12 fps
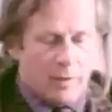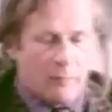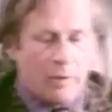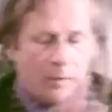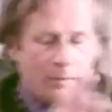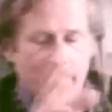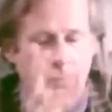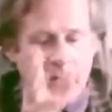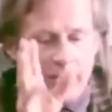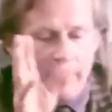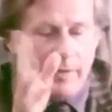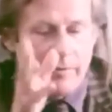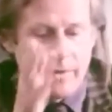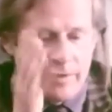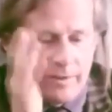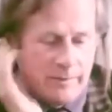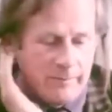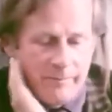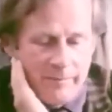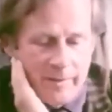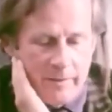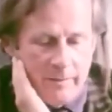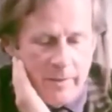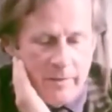Well,
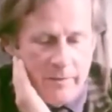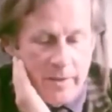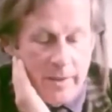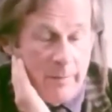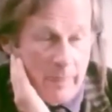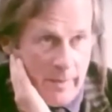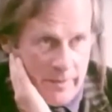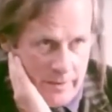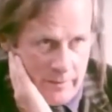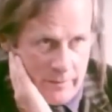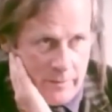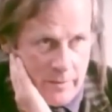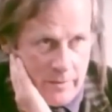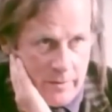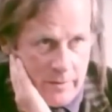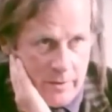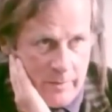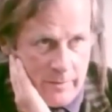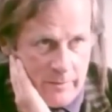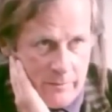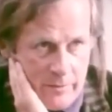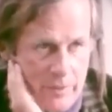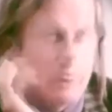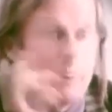about that, I mean, about self-knowledge, I mean,
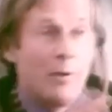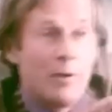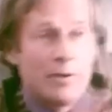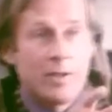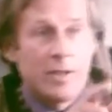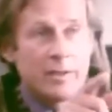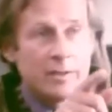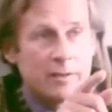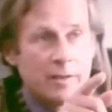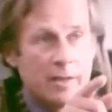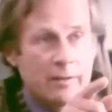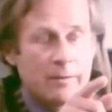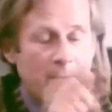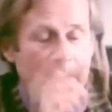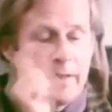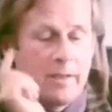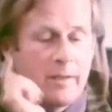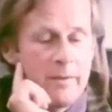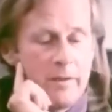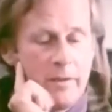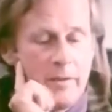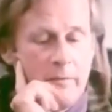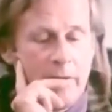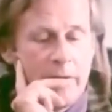there are just 2 points I'd like to make. I mean,
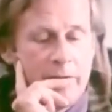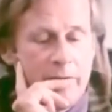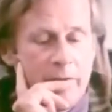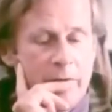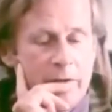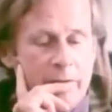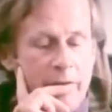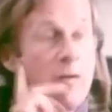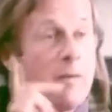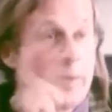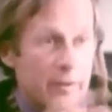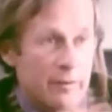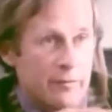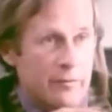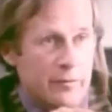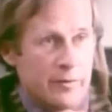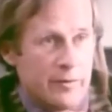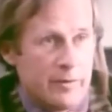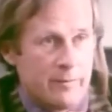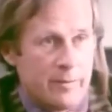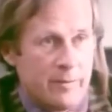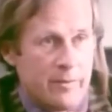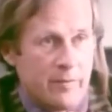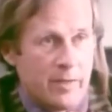one is that there's a very big difference
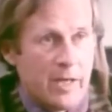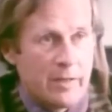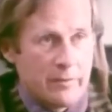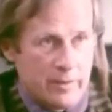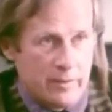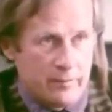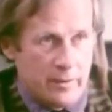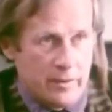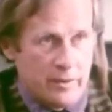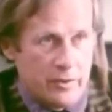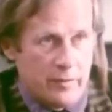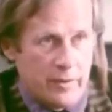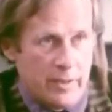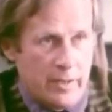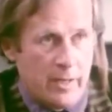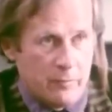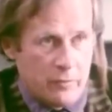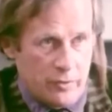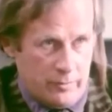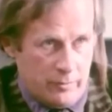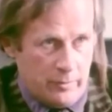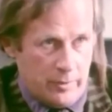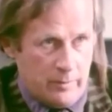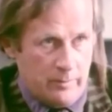between the kind of self-knowledge that Hampshire's
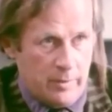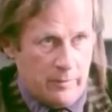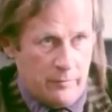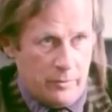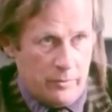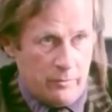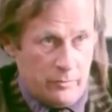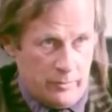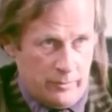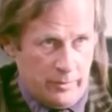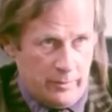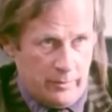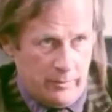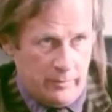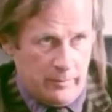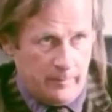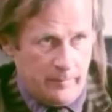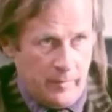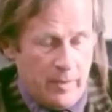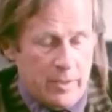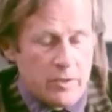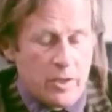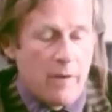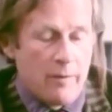talking about, that you were alluding to,
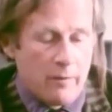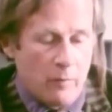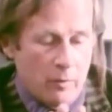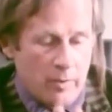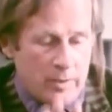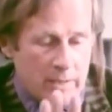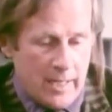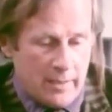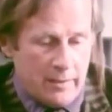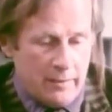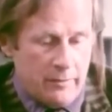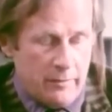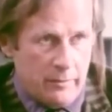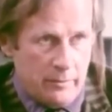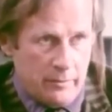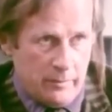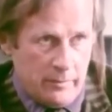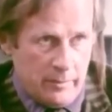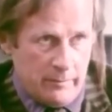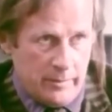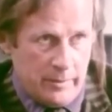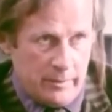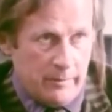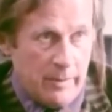that is knowing what one's likely to do and
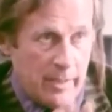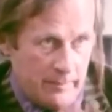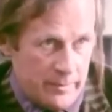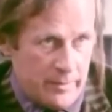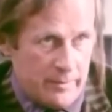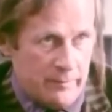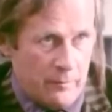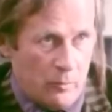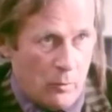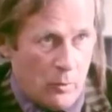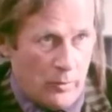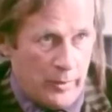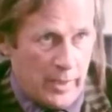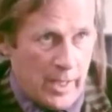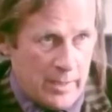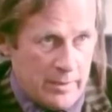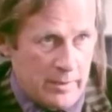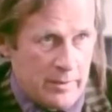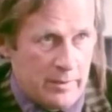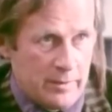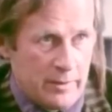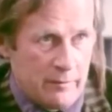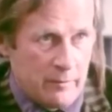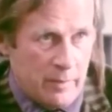being perhaps forewarned against it,
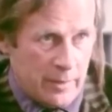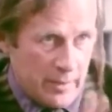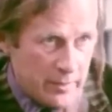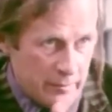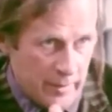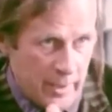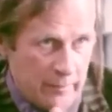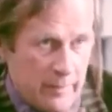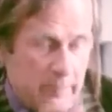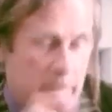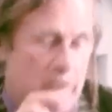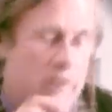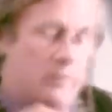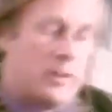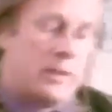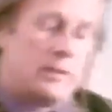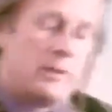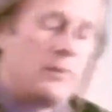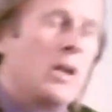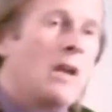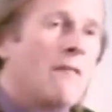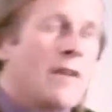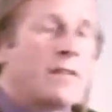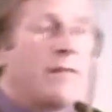so that one knows the kind of temptation that's likely to come.
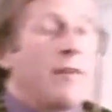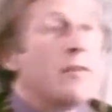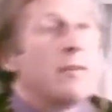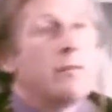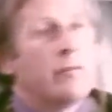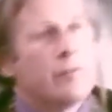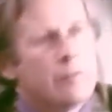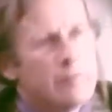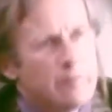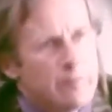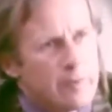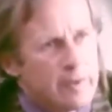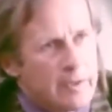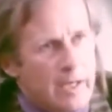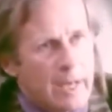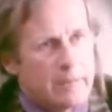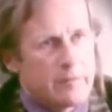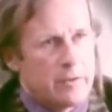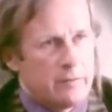That's very different from the kind of